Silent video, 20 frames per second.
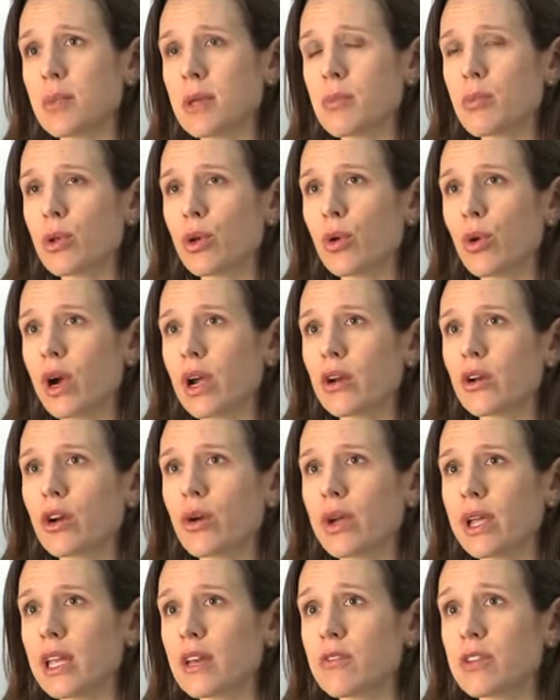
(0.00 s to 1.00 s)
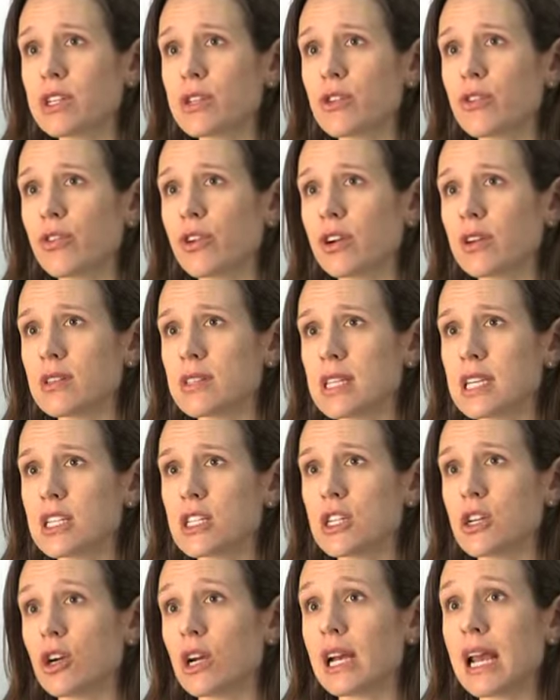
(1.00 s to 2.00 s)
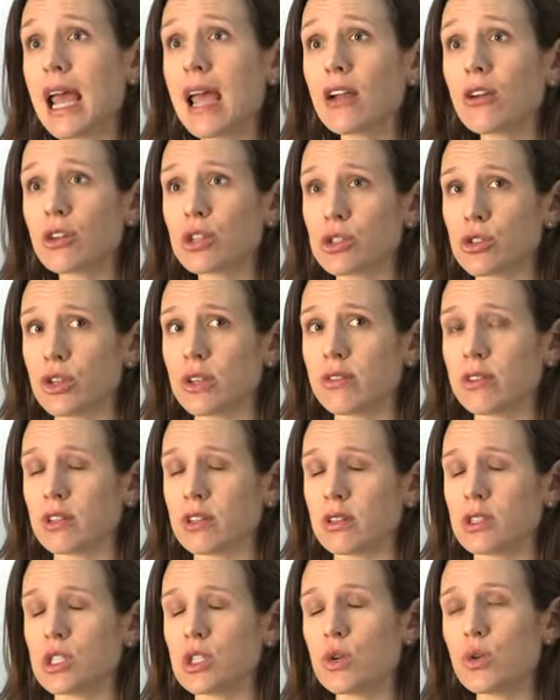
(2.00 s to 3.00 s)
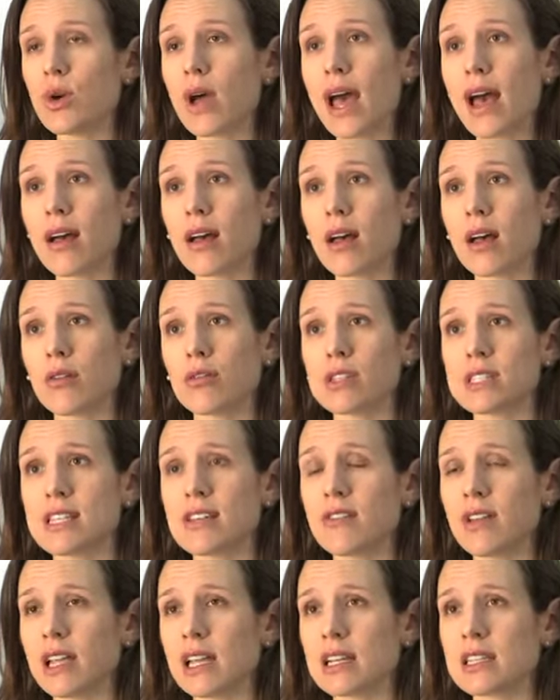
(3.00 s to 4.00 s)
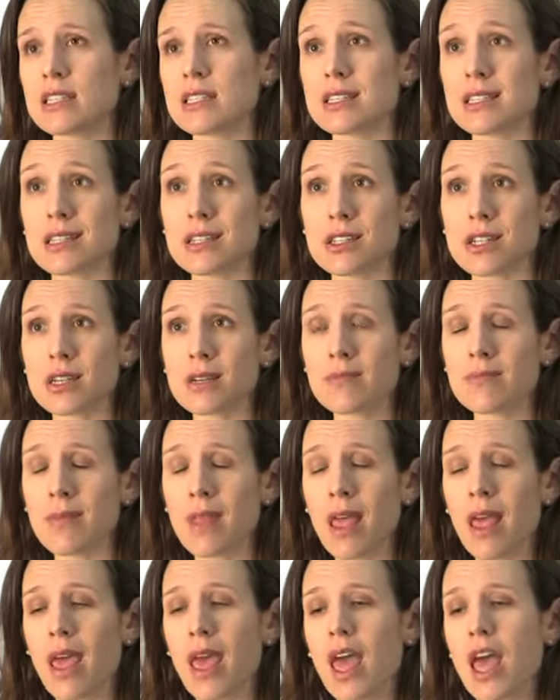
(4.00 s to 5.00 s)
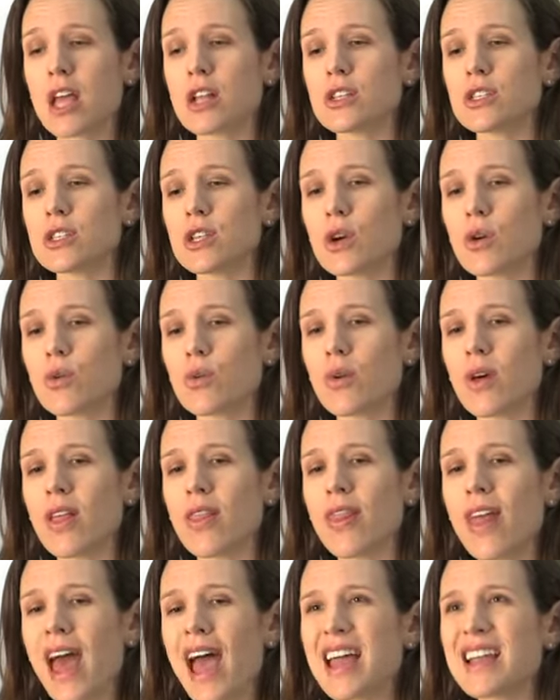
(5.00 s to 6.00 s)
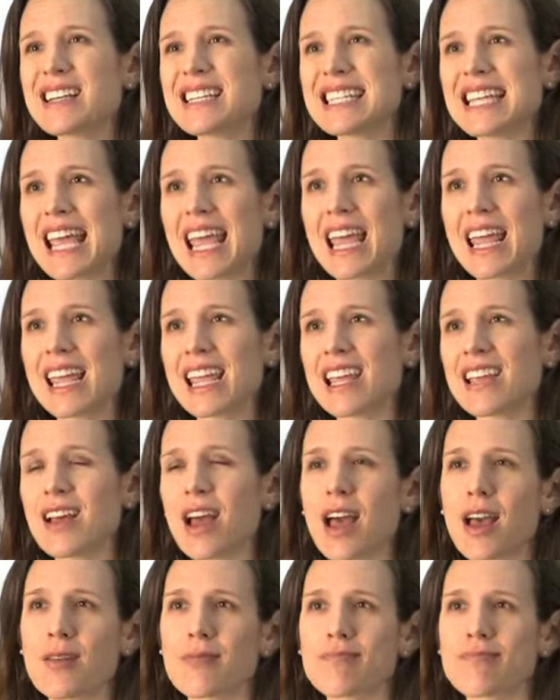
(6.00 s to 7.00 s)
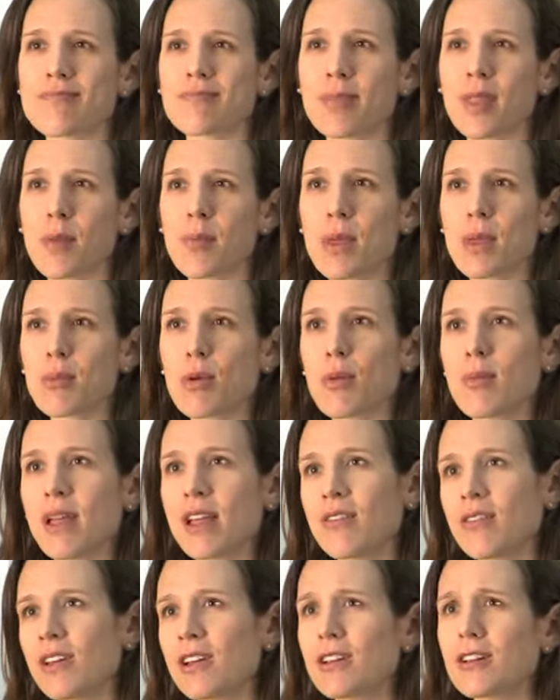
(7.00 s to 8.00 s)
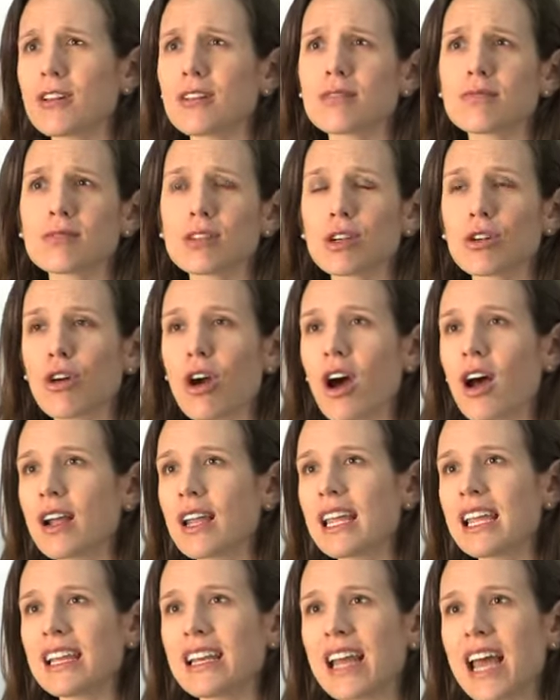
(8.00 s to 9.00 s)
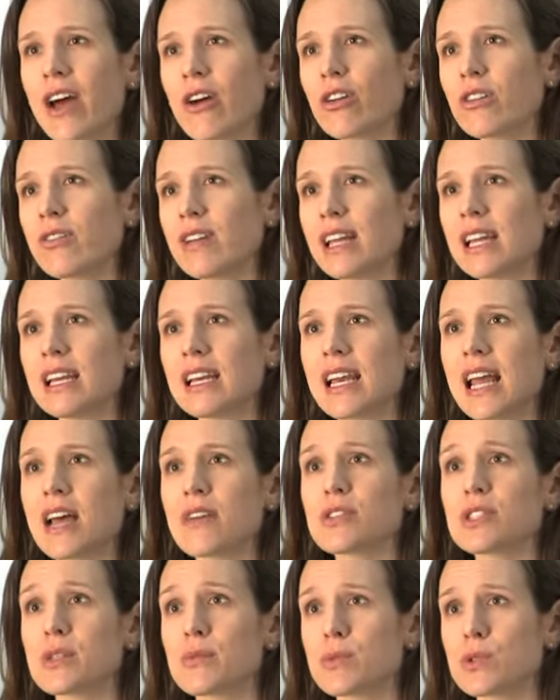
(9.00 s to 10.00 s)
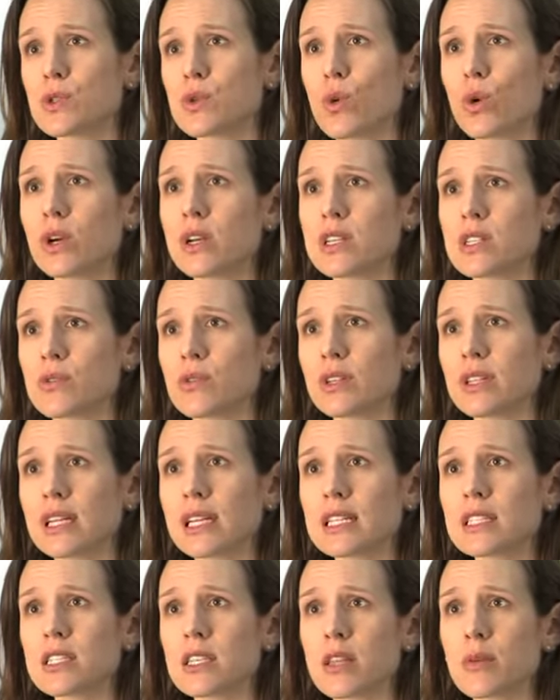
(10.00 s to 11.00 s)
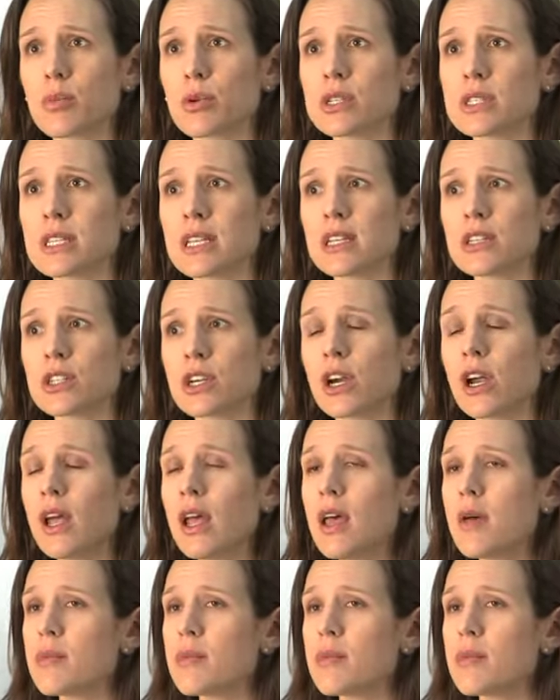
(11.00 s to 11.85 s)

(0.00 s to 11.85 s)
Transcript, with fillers: People who are undergoing in vitro fertilization or an egg retrieval do uh, receive anesthesia. And so that day, um, people may feel groggy and out of it and have some soreness related to the procedure.